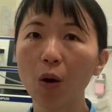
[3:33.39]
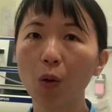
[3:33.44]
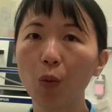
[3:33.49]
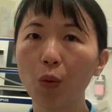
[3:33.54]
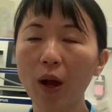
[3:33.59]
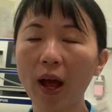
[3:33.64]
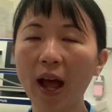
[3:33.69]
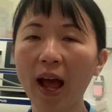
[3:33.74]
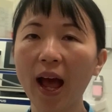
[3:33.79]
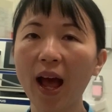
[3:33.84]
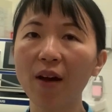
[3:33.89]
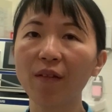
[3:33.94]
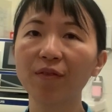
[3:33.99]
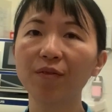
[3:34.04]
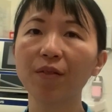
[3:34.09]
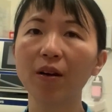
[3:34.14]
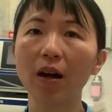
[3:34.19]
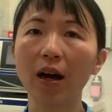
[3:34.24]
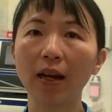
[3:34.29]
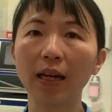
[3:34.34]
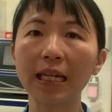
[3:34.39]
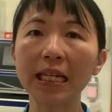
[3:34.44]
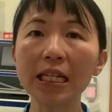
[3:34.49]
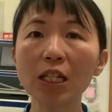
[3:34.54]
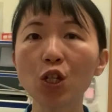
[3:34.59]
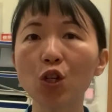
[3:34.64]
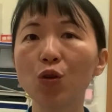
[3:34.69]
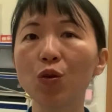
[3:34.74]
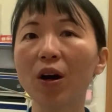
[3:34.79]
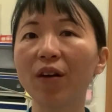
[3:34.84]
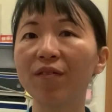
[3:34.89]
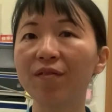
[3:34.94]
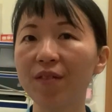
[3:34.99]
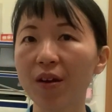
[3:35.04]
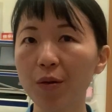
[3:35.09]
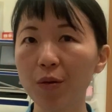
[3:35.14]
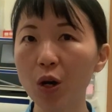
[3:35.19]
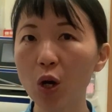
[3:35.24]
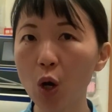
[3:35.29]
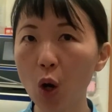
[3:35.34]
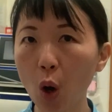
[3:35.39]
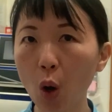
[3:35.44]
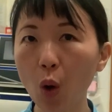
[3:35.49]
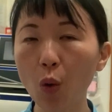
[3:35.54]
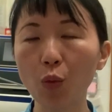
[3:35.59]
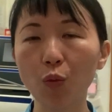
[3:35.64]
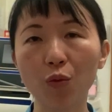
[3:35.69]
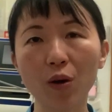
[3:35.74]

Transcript: will have uh, lead to a very low